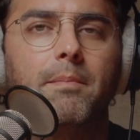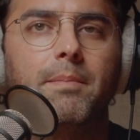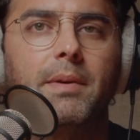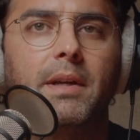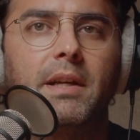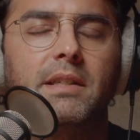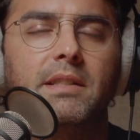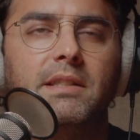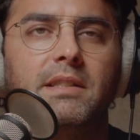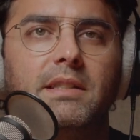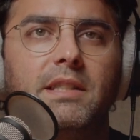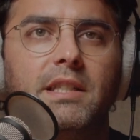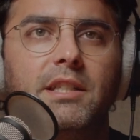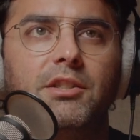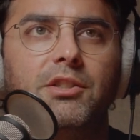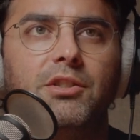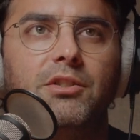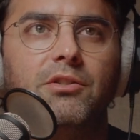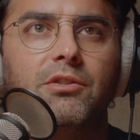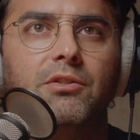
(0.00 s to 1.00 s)
because
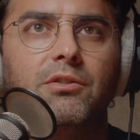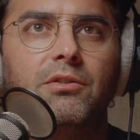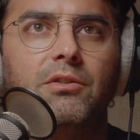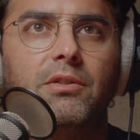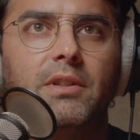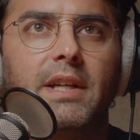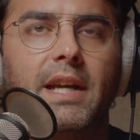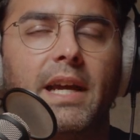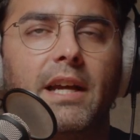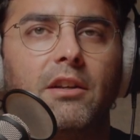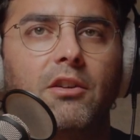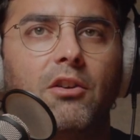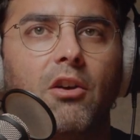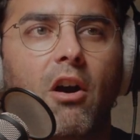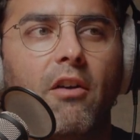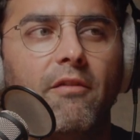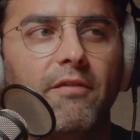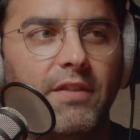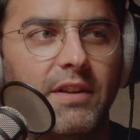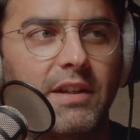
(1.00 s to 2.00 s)
did you get
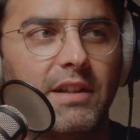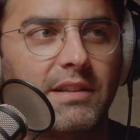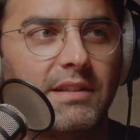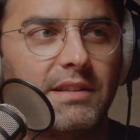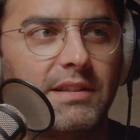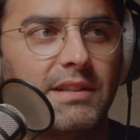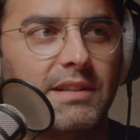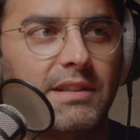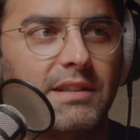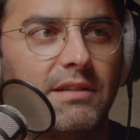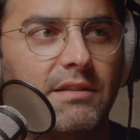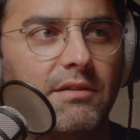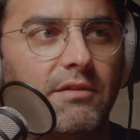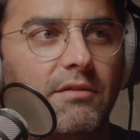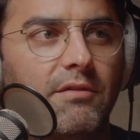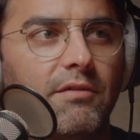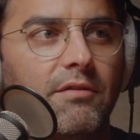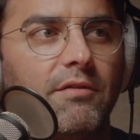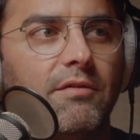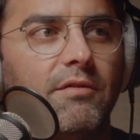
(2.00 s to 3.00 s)
confidence
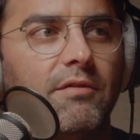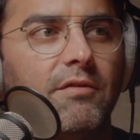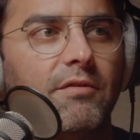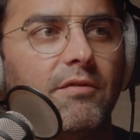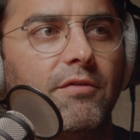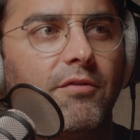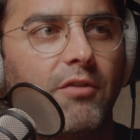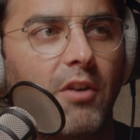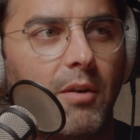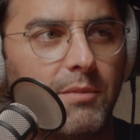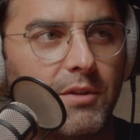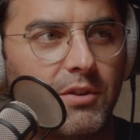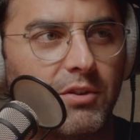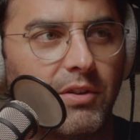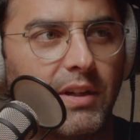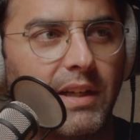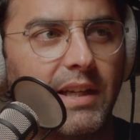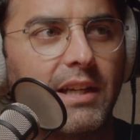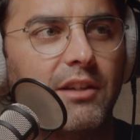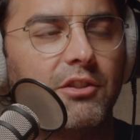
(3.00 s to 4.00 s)
from the
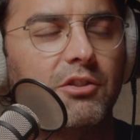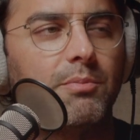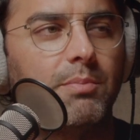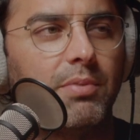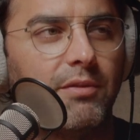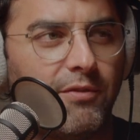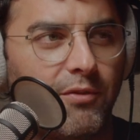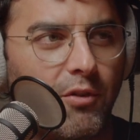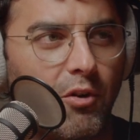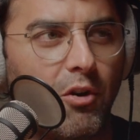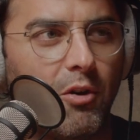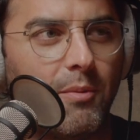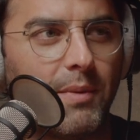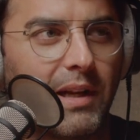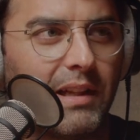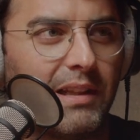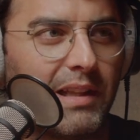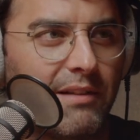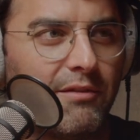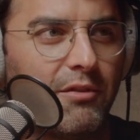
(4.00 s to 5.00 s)
drinking to perform
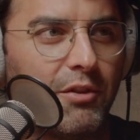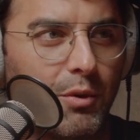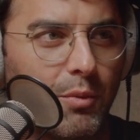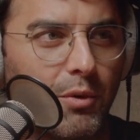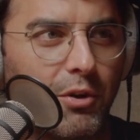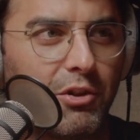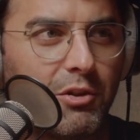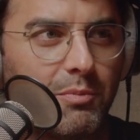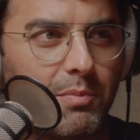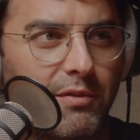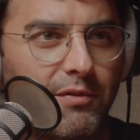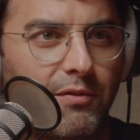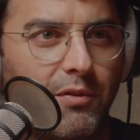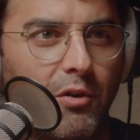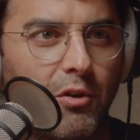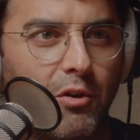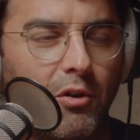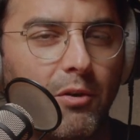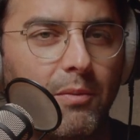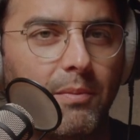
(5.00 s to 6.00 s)
at a level you wanted to
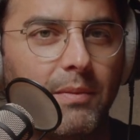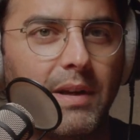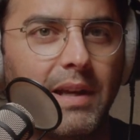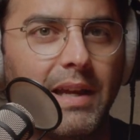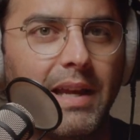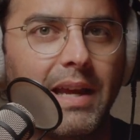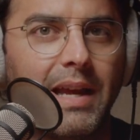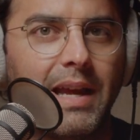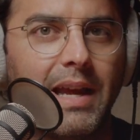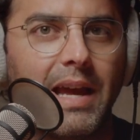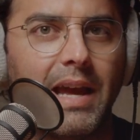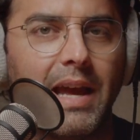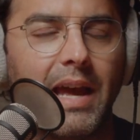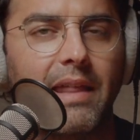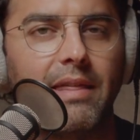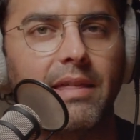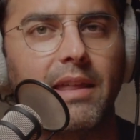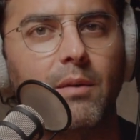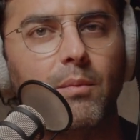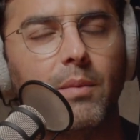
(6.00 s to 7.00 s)
perform?
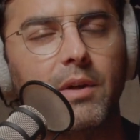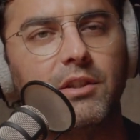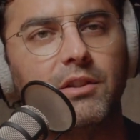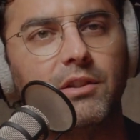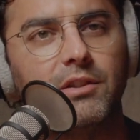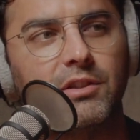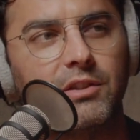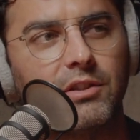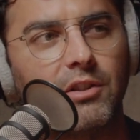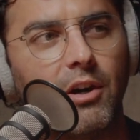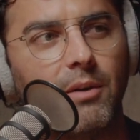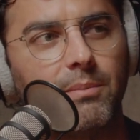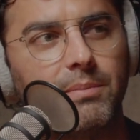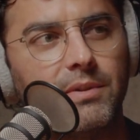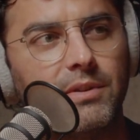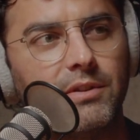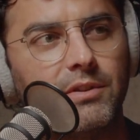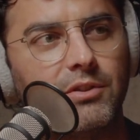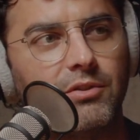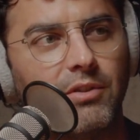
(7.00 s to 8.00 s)
And then when you
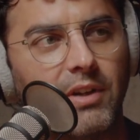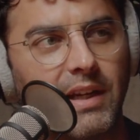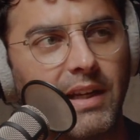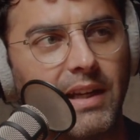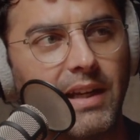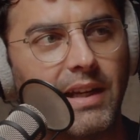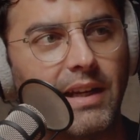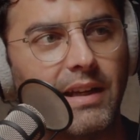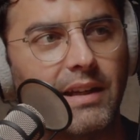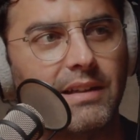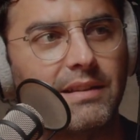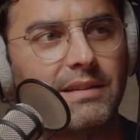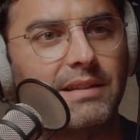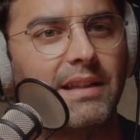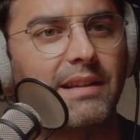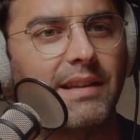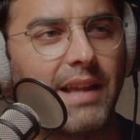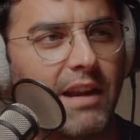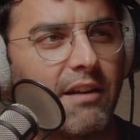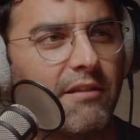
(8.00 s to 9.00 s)
stopped drinking,
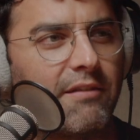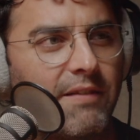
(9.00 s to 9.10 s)
did that